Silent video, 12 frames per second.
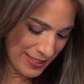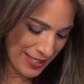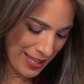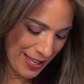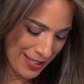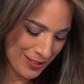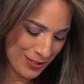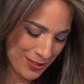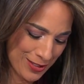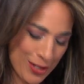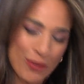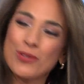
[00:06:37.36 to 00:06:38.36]
He said,
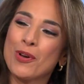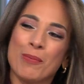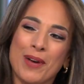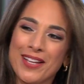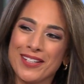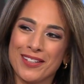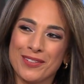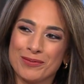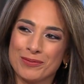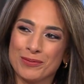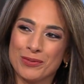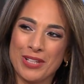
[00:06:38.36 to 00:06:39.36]
so nobody
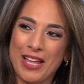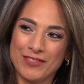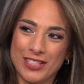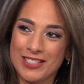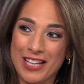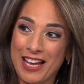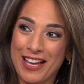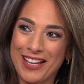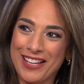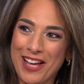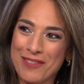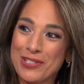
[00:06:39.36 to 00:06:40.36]
will have to
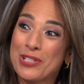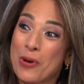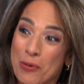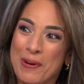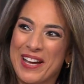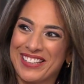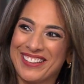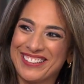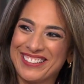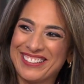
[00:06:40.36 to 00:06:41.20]
die. I mean, nobody.